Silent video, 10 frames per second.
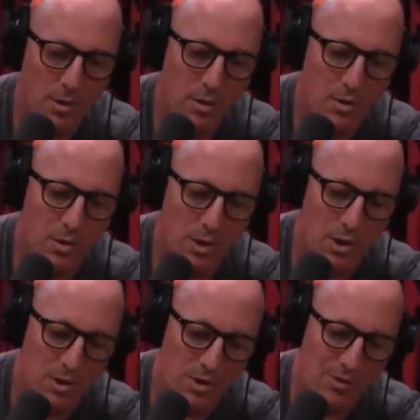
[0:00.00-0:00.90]
in your
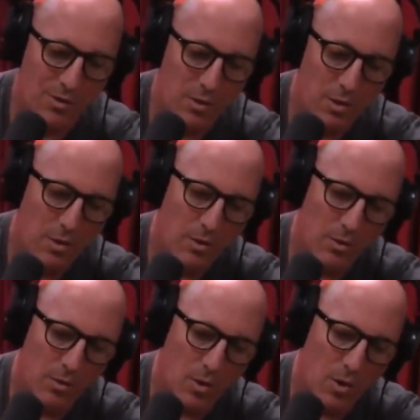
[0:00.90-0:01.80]
digits,
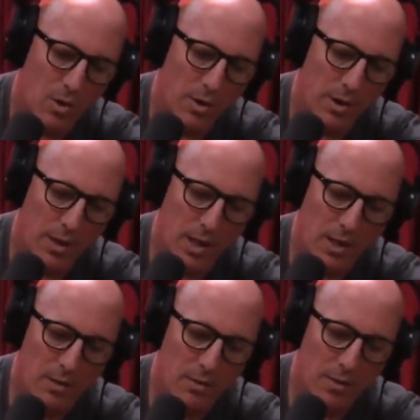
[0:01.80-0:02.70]
those are all in
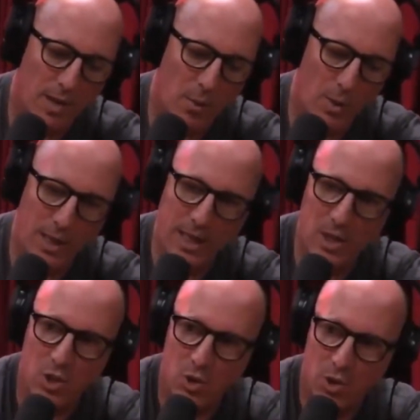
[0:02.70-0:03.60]
that
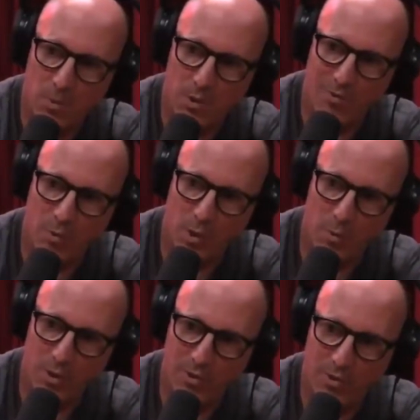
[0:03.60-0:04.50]
relationship of
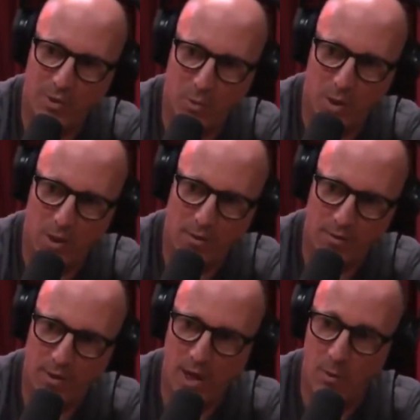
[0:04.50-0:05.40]
1.618, the
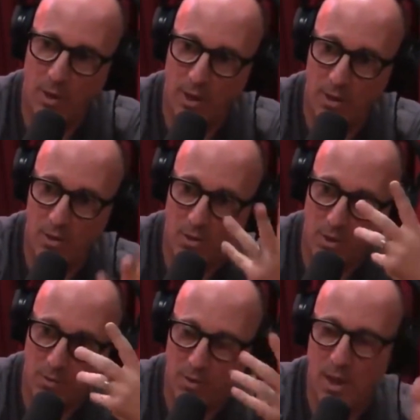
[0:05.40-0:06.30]
phi
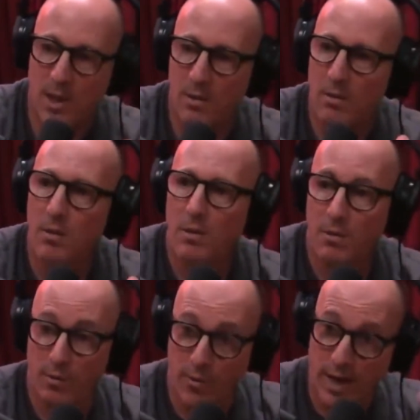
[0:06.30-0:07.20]
relationship, so that
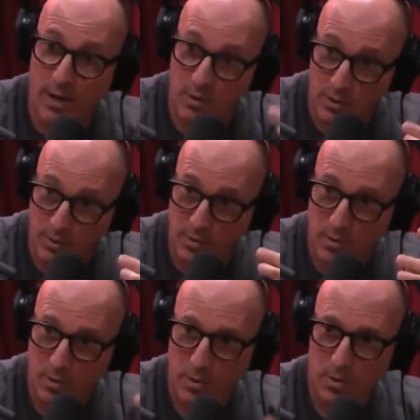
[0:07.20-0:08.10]
the fractals,
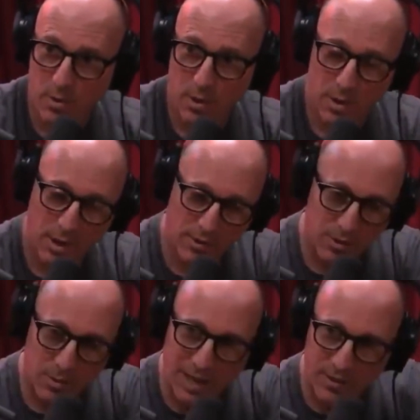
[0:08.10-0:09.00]
as
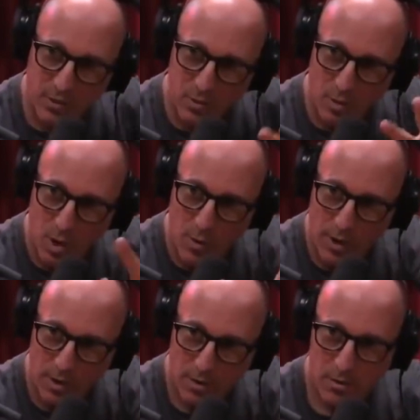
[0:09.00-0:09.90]
it's
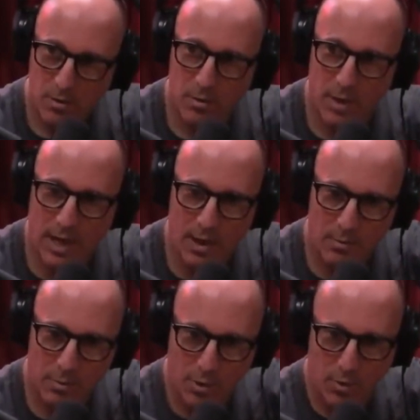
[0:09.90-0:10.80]
growing, that
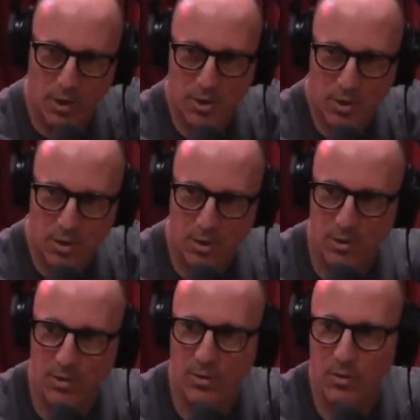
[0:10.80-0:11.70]
progression
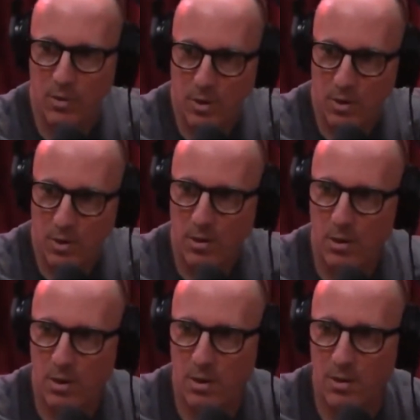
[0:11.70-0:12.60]
is
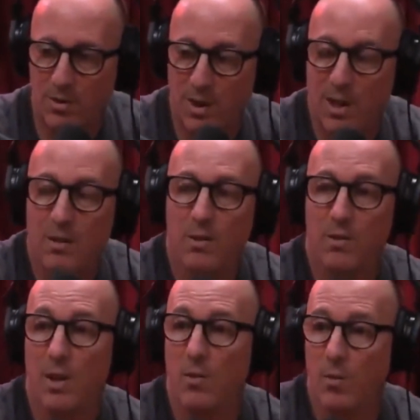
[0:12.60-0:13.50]
that
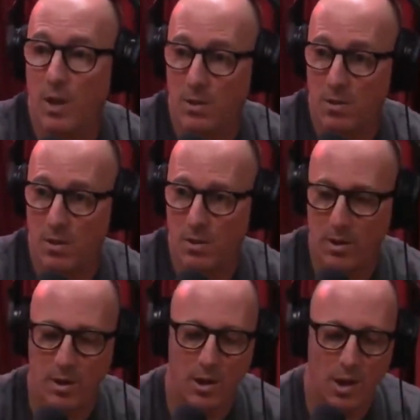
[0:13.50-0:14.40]
ratio.
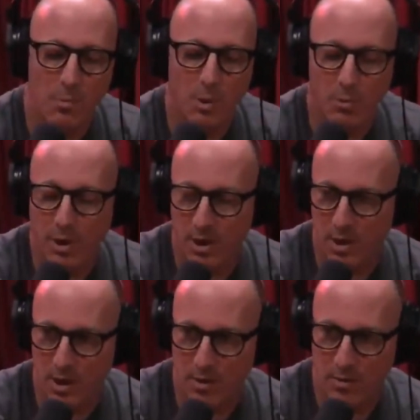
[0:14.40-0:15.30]
And then the number
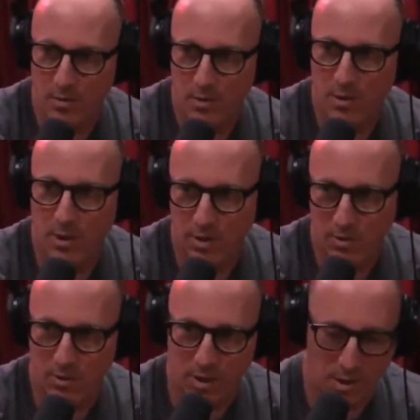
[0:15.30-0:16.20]
breakdown is, as
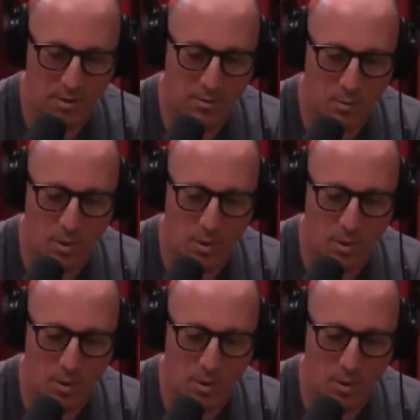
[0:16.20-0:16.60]
you said, it's